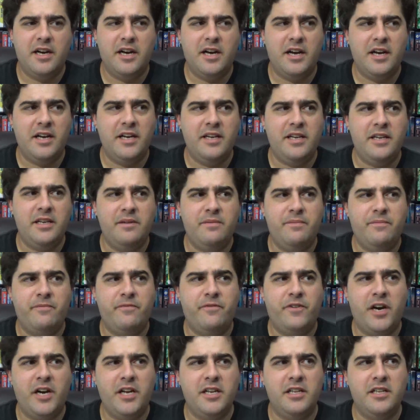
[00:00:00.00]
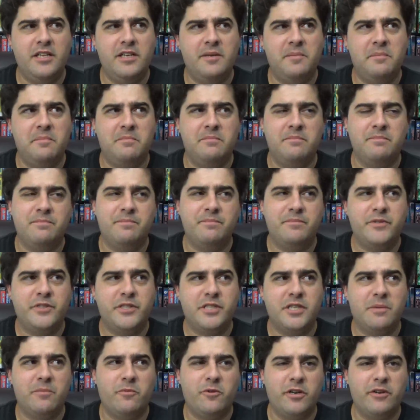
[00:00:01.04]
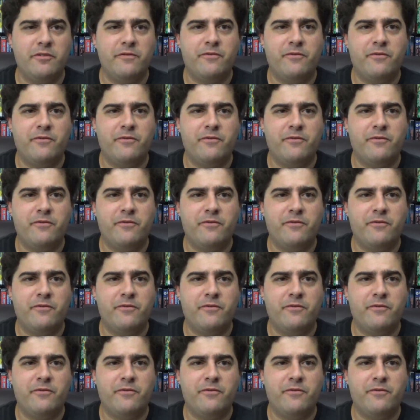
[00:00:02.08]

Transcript: I find them somewhat